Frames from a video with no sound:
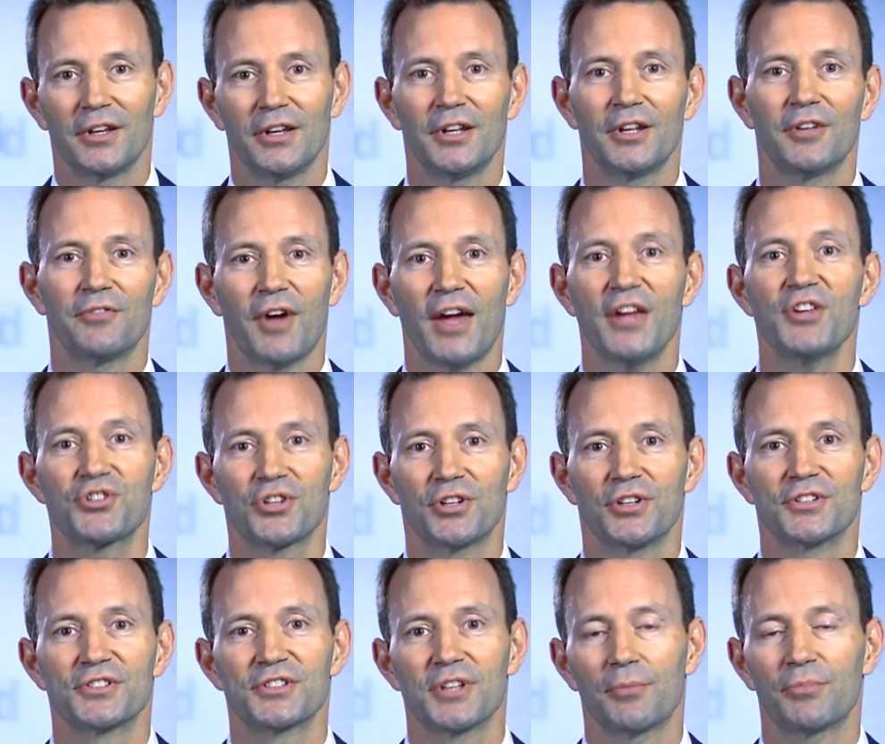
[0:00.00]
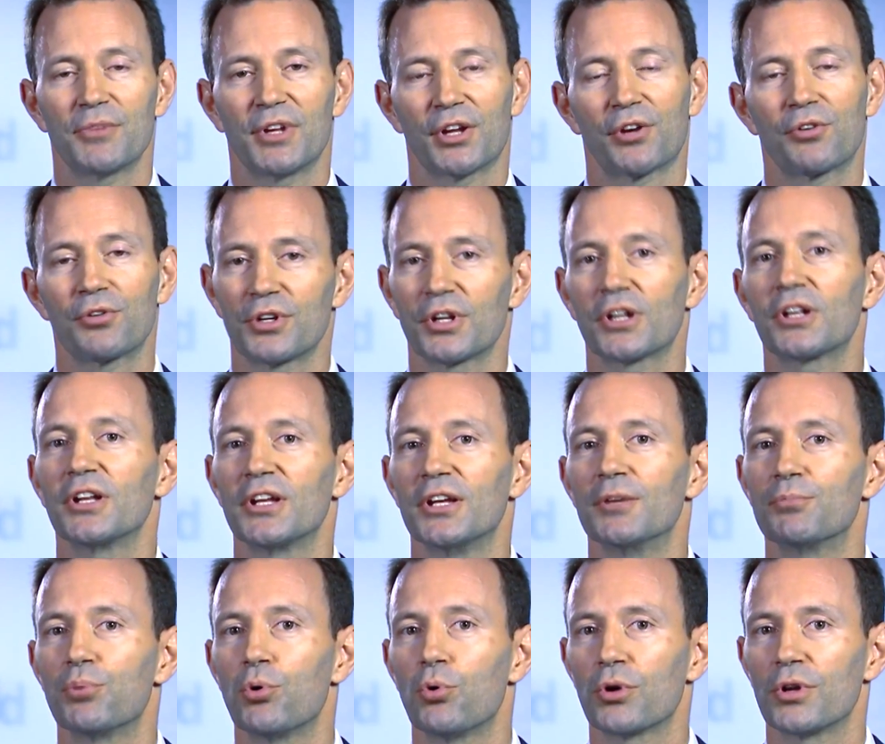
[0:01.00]
Innovation is something critically
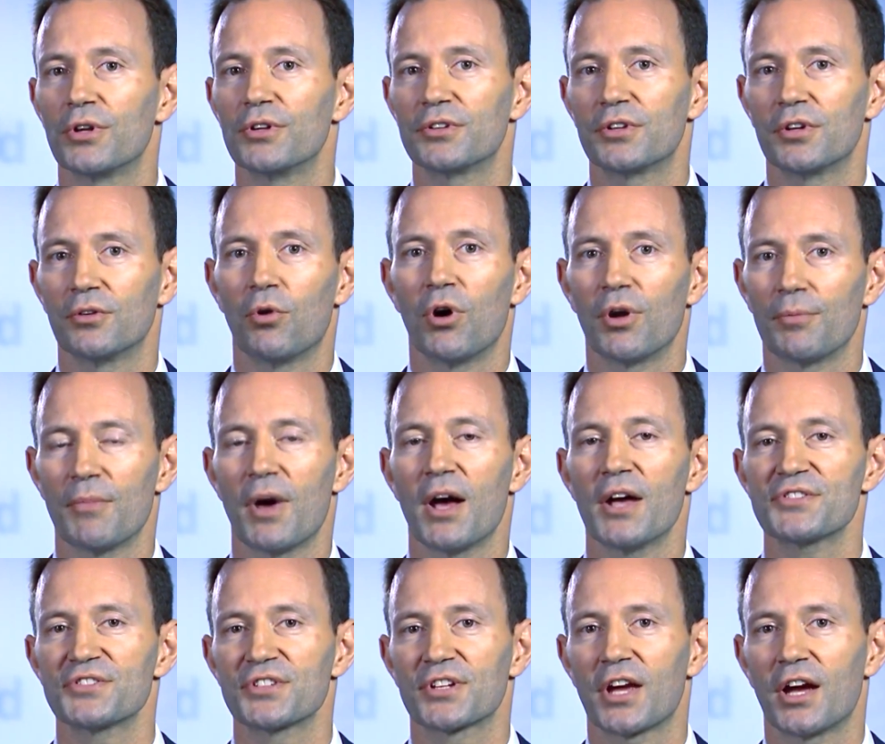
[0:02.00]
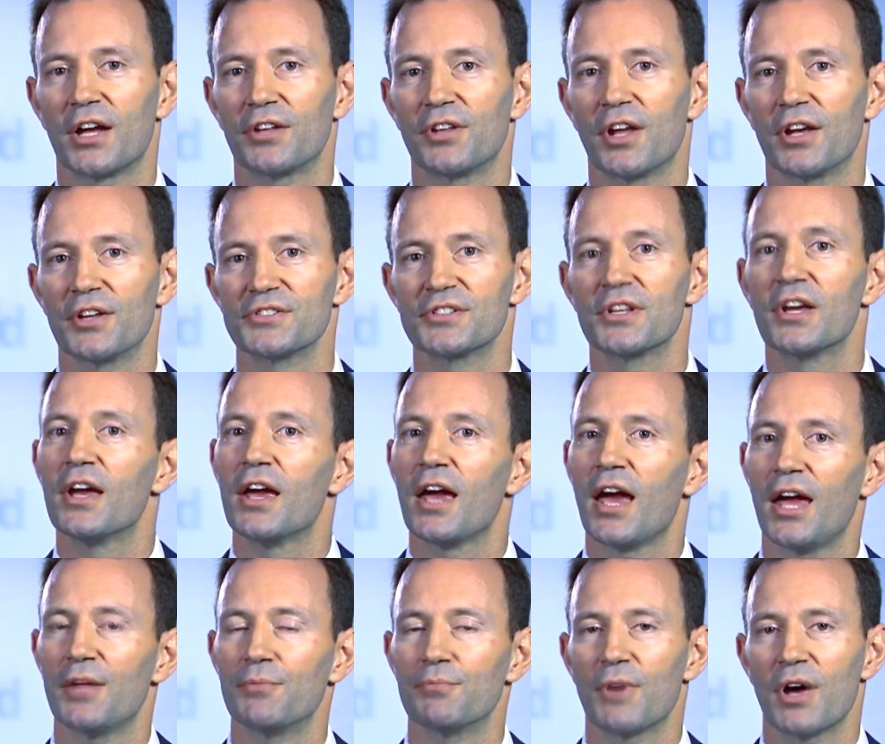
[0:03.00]
important to what MasterCard does,
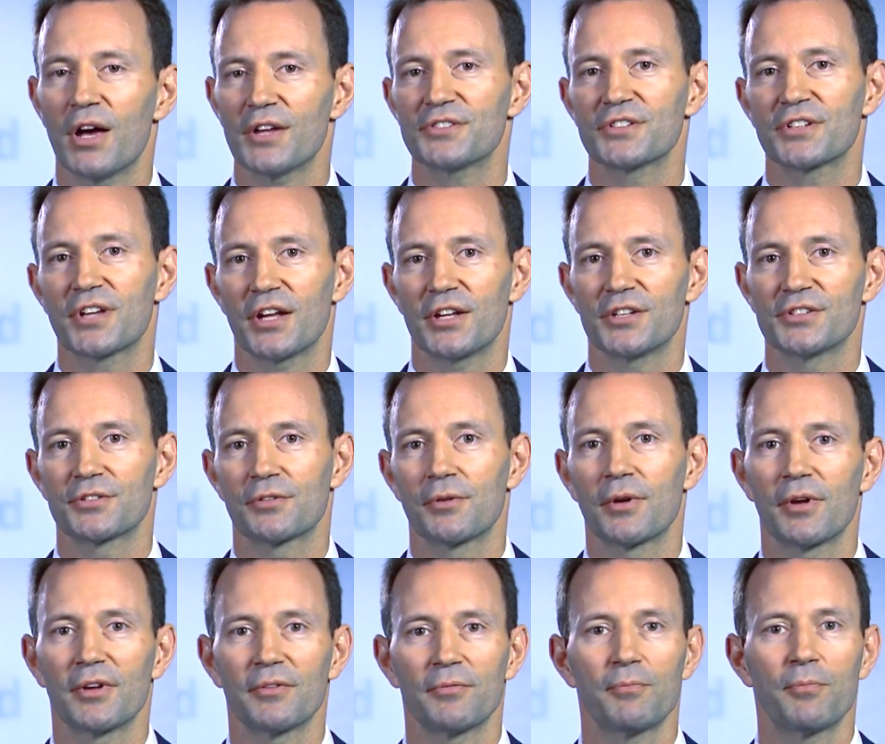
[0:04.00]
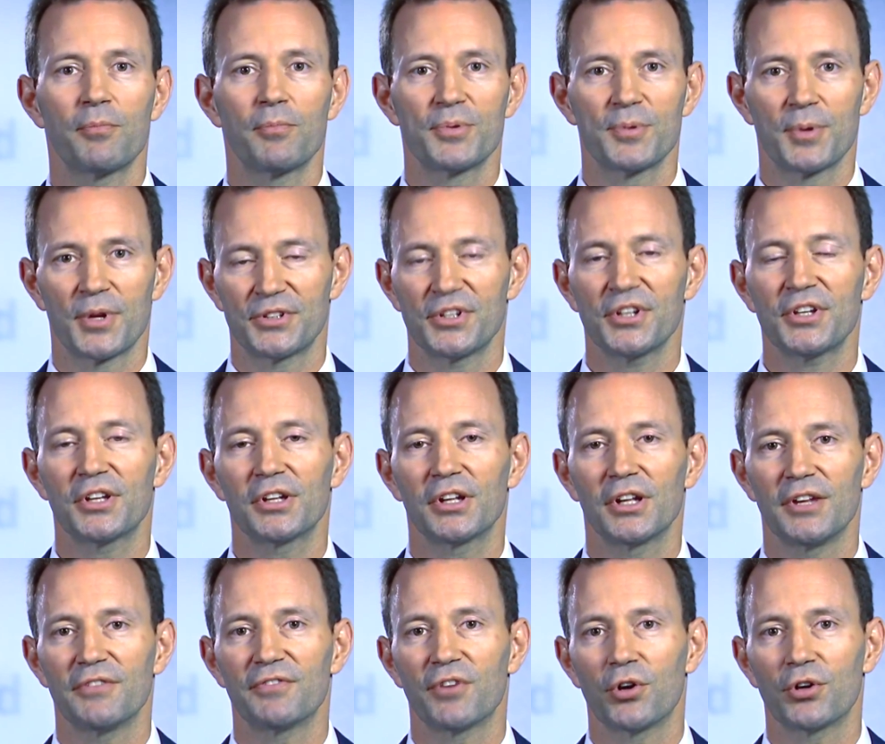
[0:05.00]
and MasterCard is
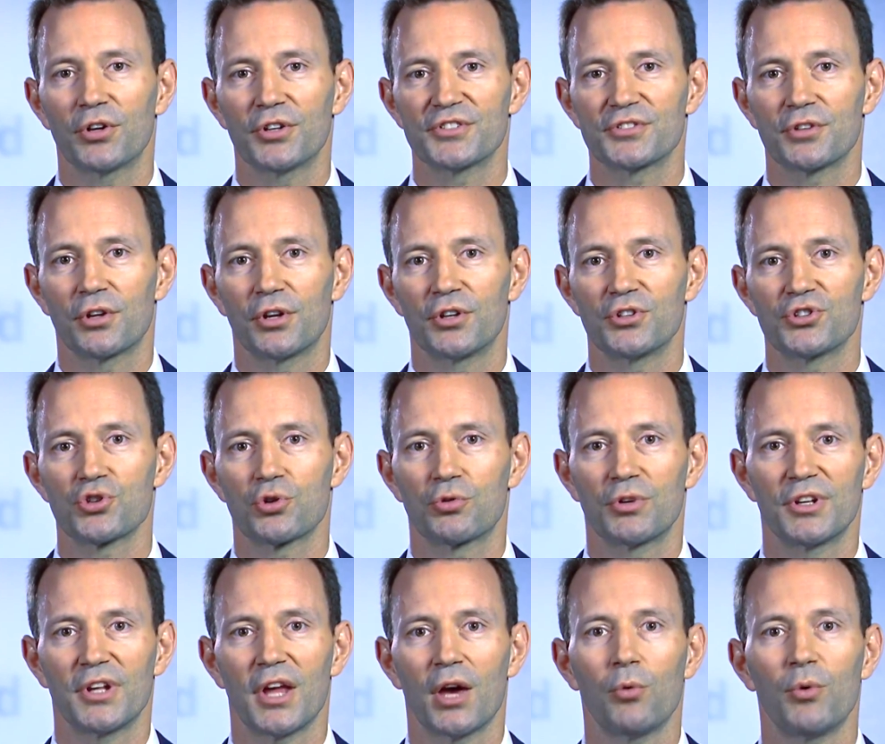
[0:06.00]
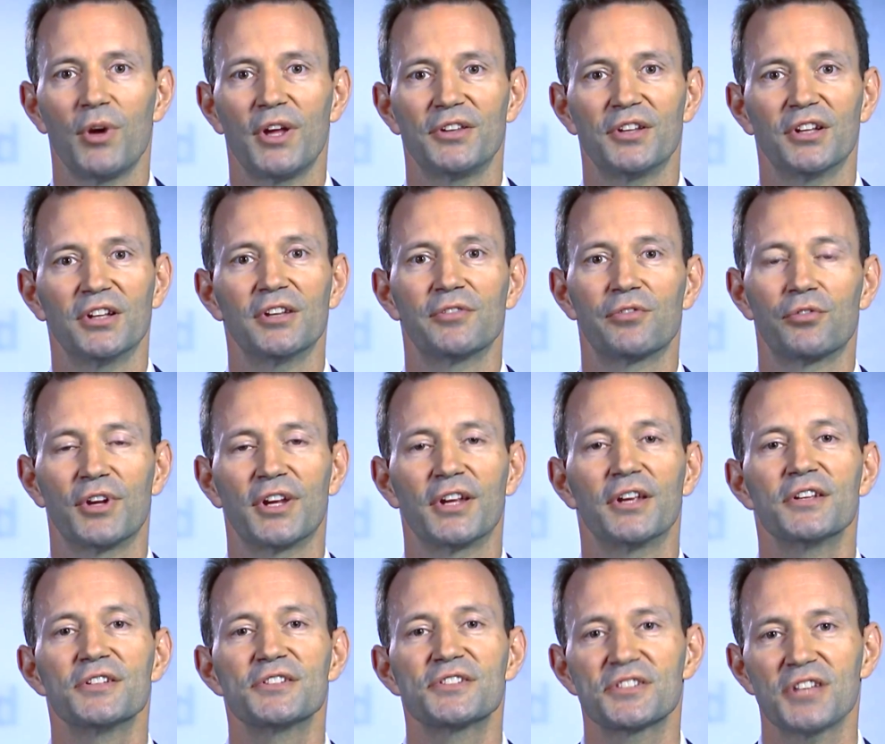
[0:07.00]
particularly focused on ensuring that we're delivering
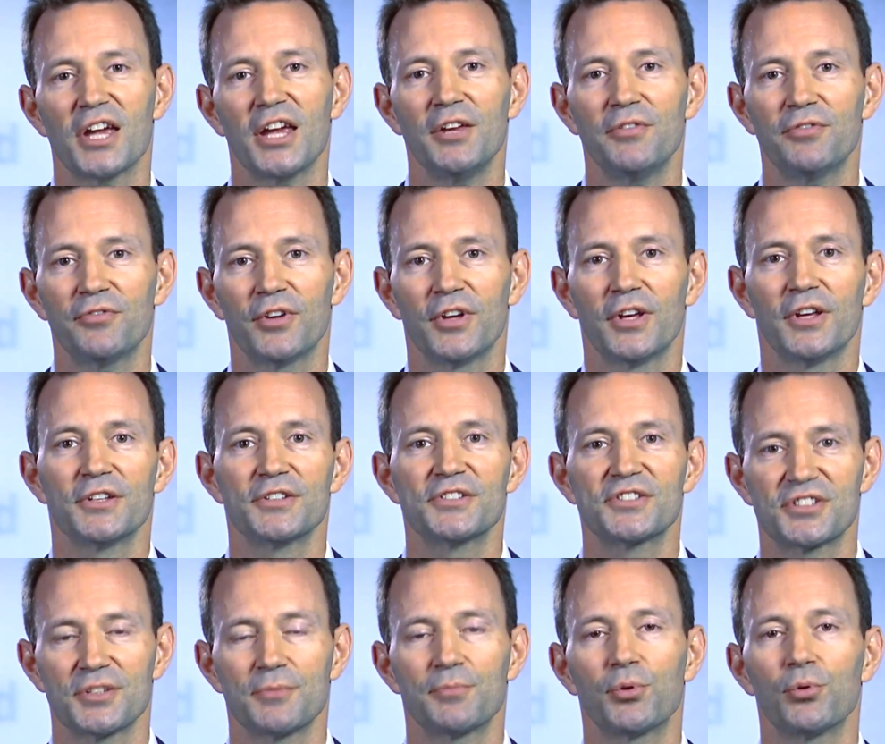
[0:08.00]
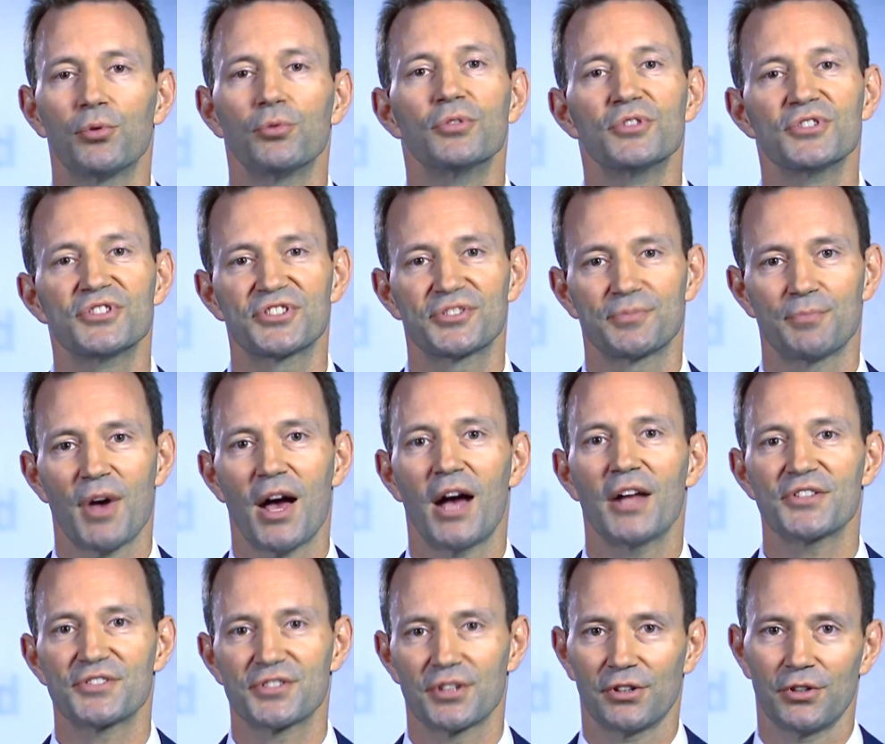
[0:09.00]
safe, simple,
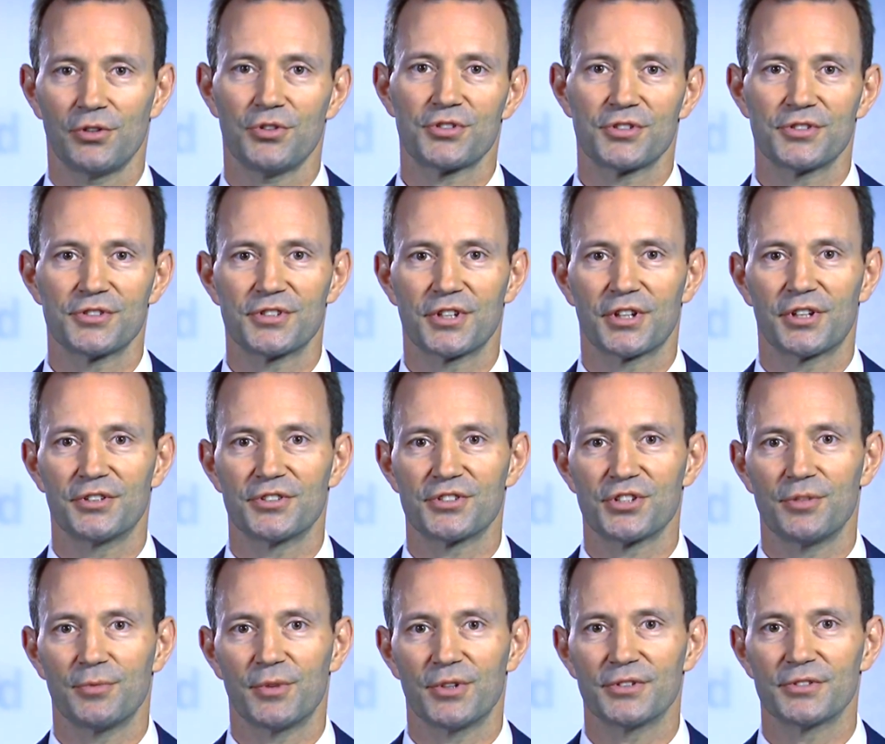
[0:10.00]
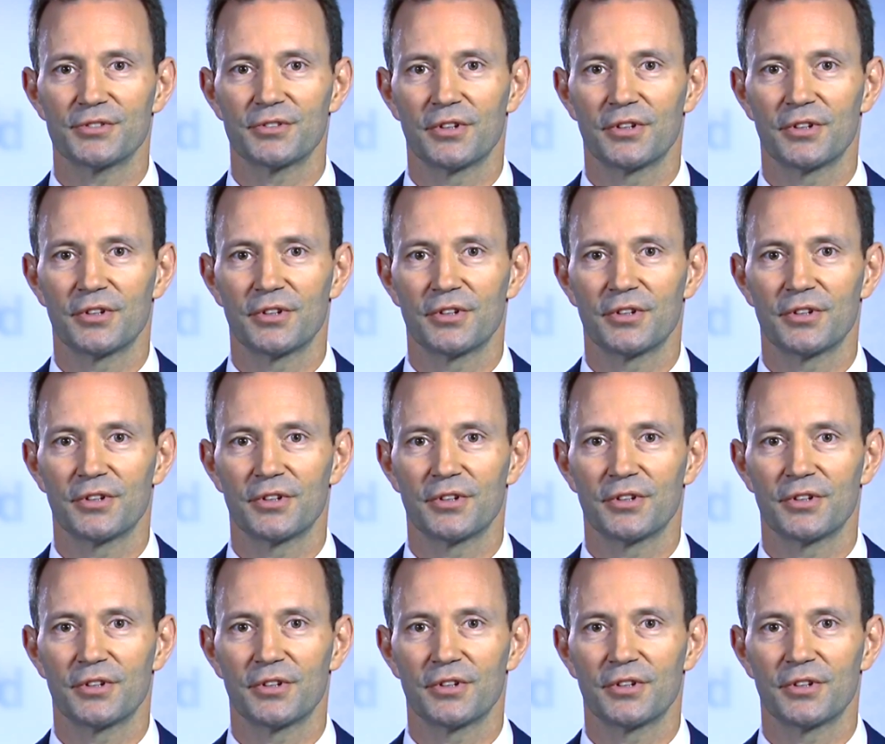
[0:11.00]
smart solutions to consumers.